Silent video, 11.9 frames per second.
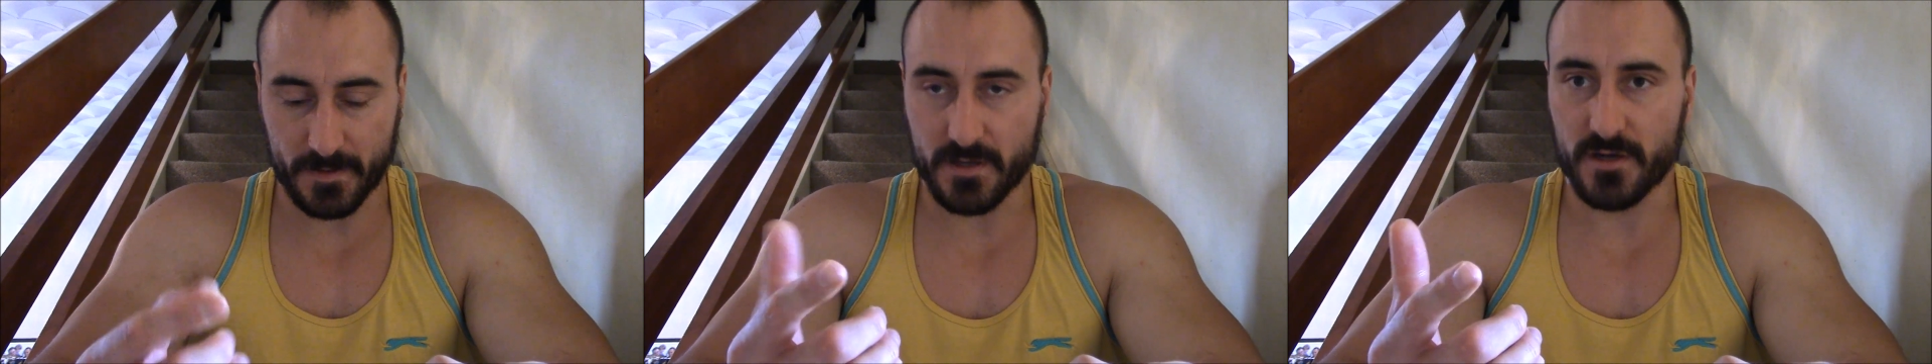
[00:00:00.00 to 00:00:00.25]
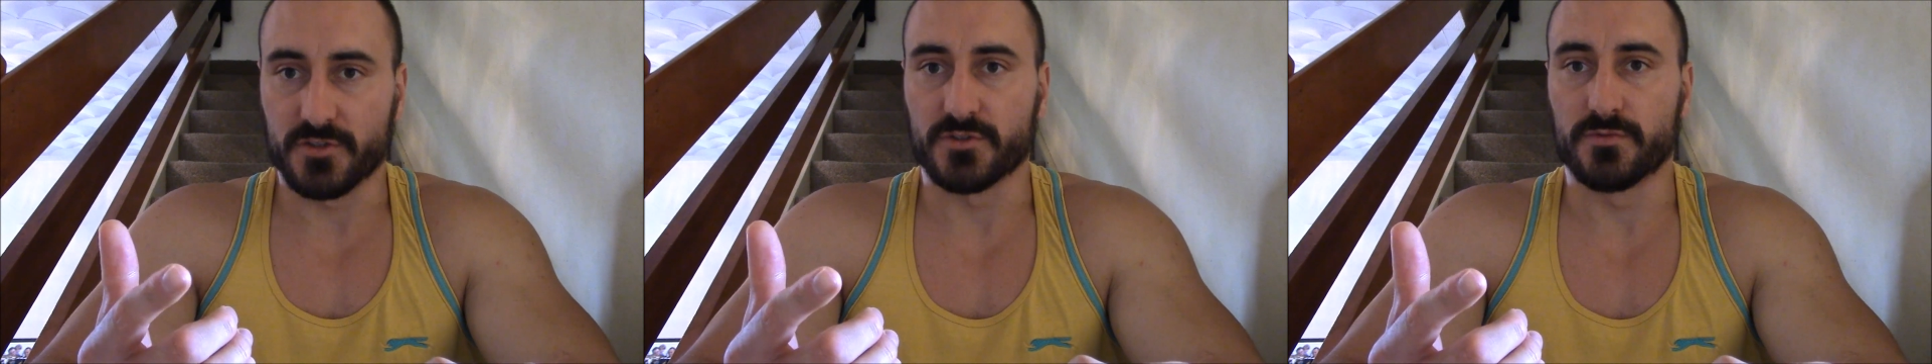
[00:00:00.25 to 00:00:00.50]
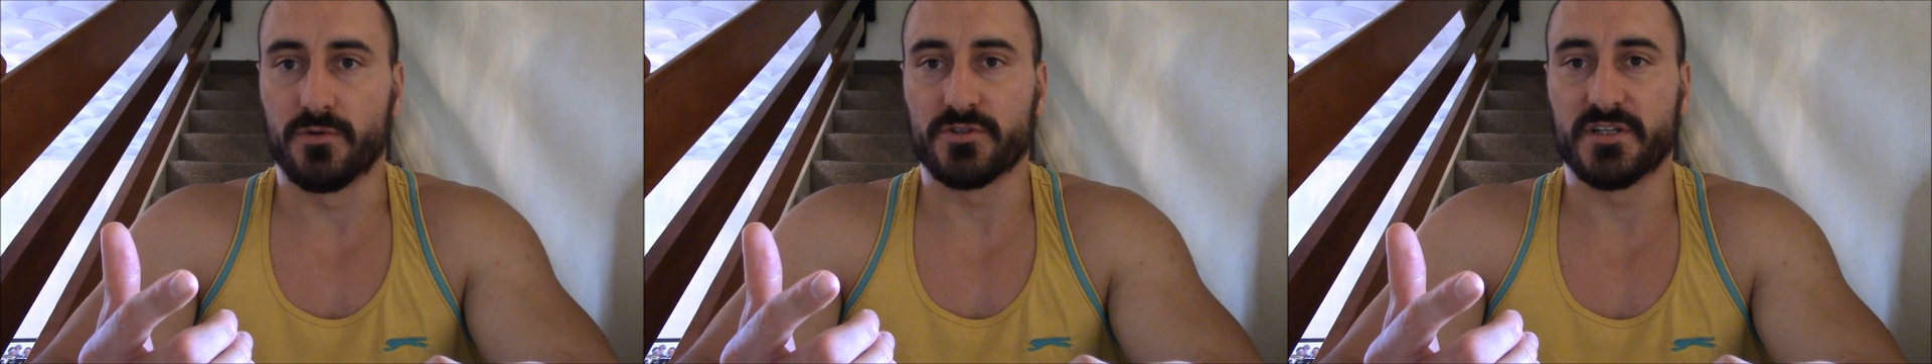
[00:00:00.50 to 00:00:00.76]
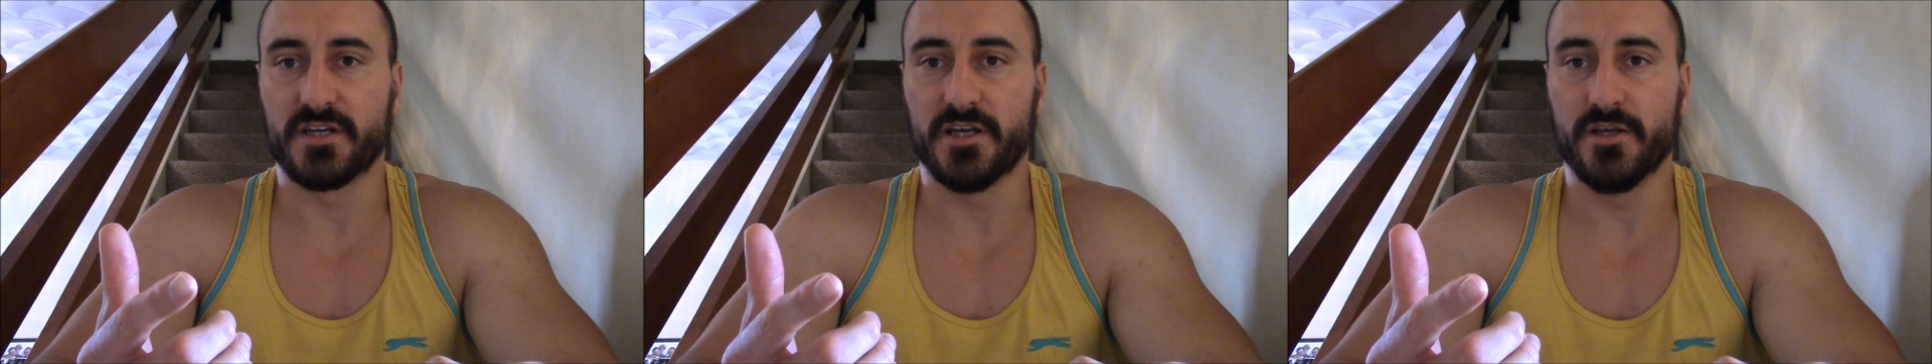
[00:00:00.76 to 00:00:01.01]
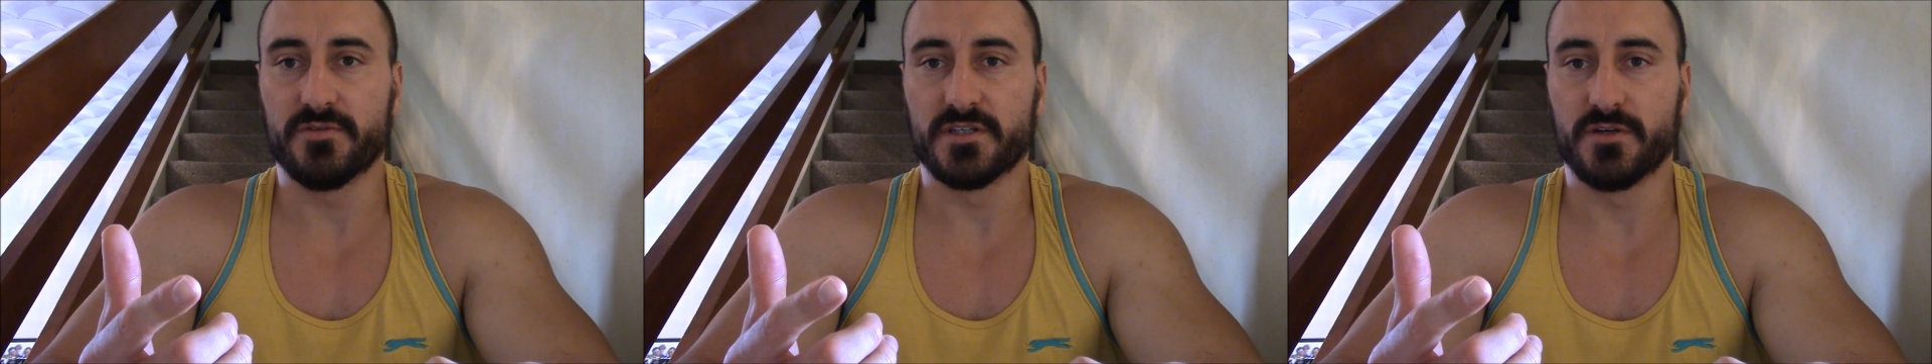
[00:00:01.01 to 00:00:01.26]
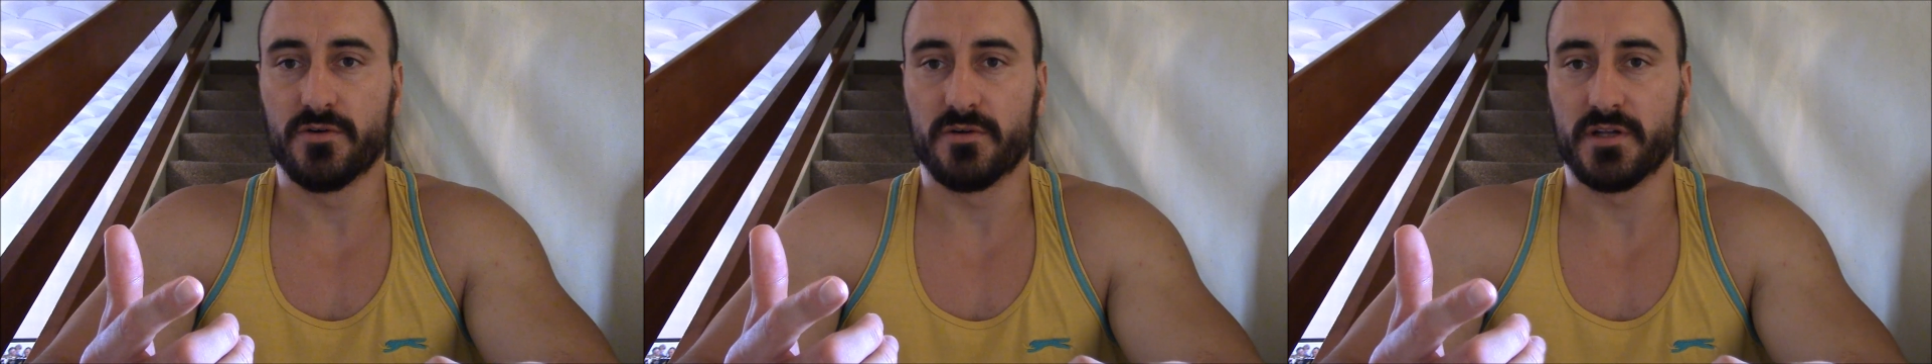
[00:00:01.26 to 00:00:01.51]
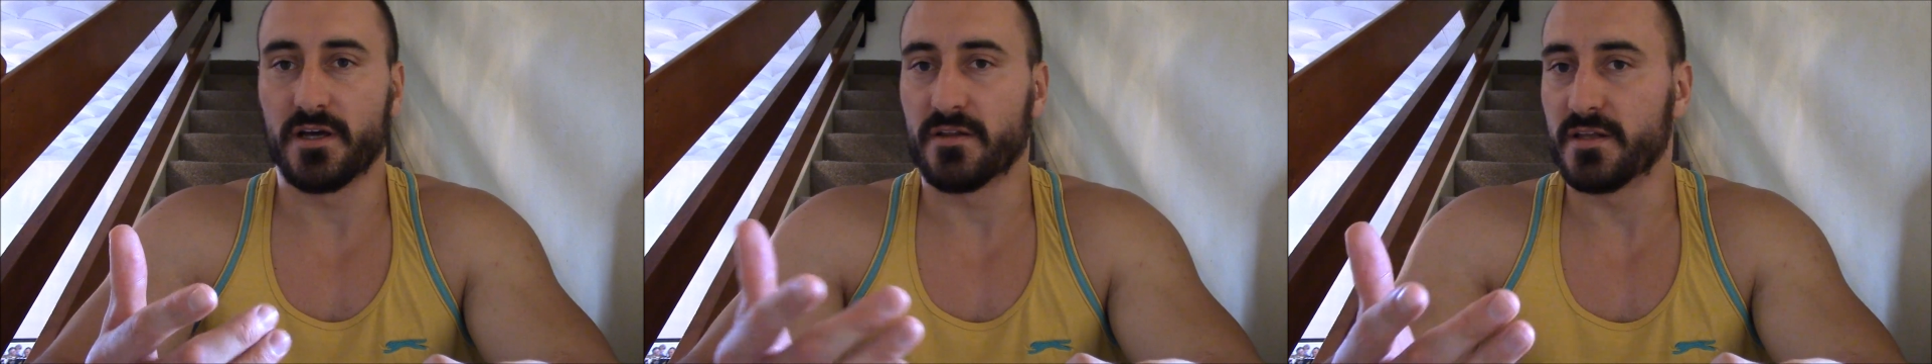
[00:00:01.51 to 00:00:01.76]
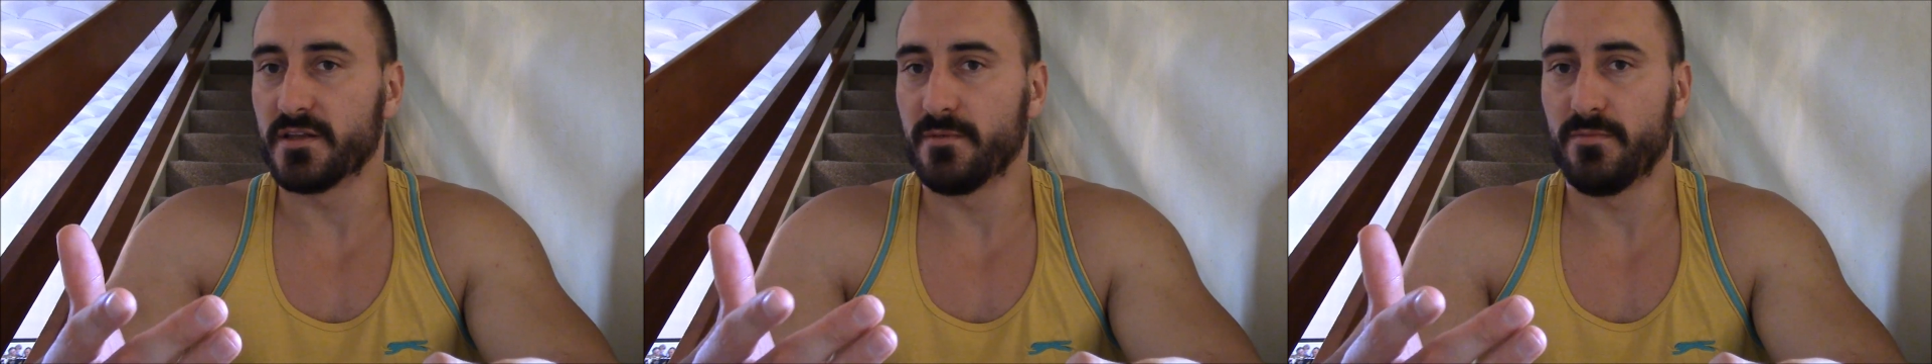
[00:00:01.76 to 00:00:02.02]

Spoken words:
Schwarzenegger used to call it, I think,